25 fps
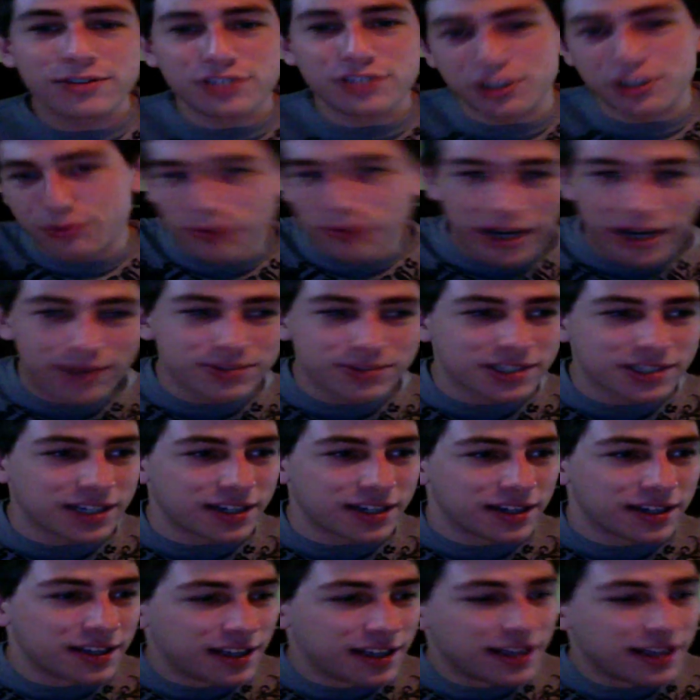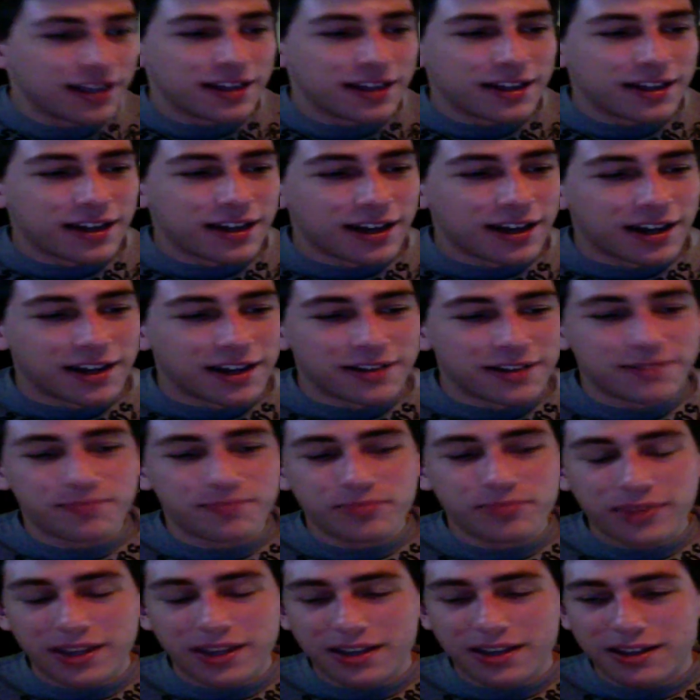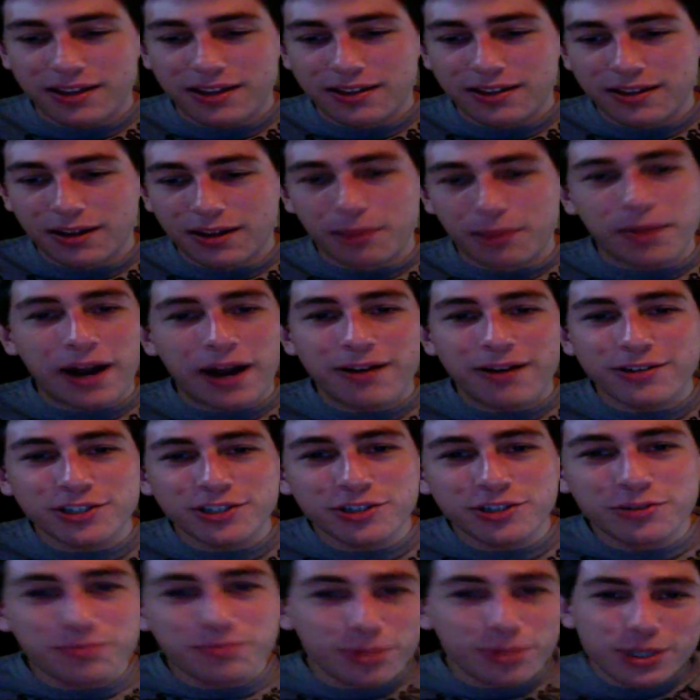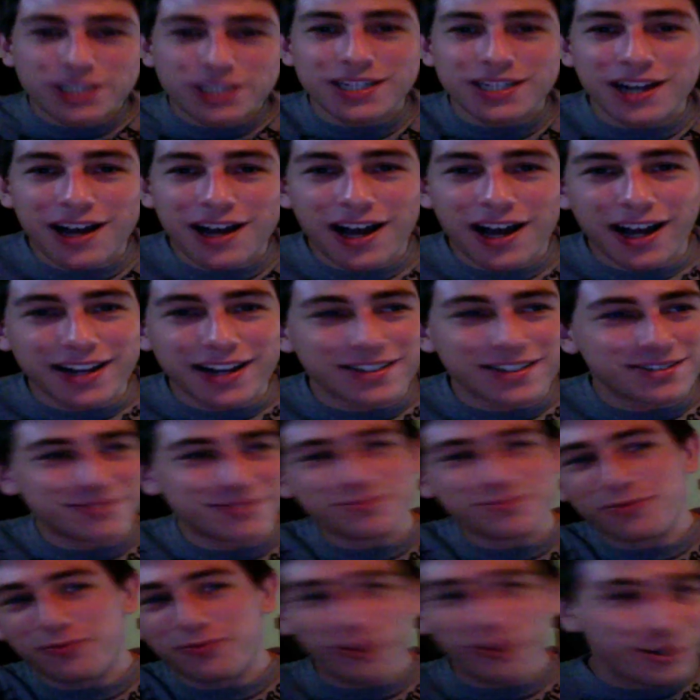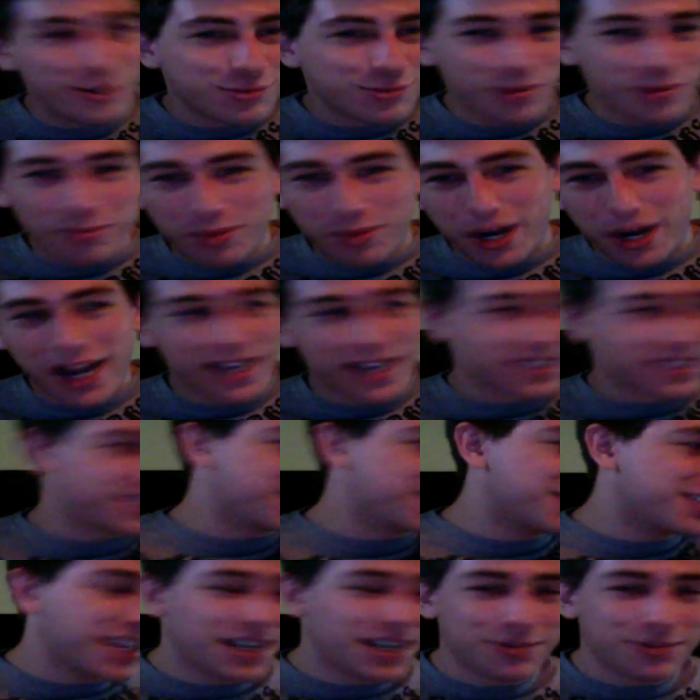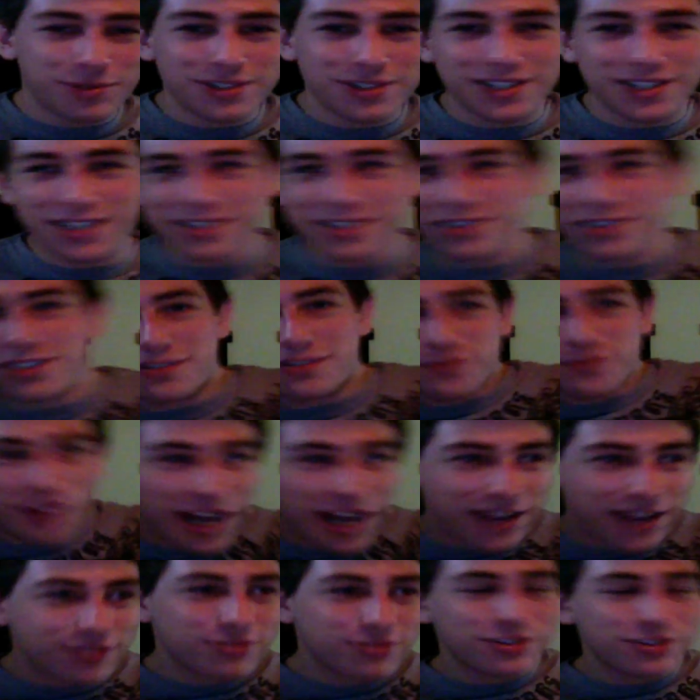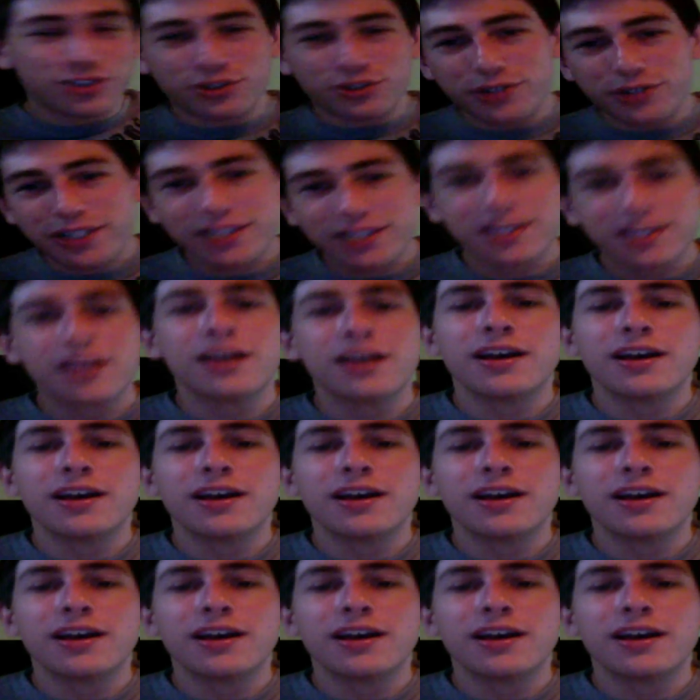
She grabs like a parachute, puts it on, and first one breaks, the second one doesn't. She's flying through the trees.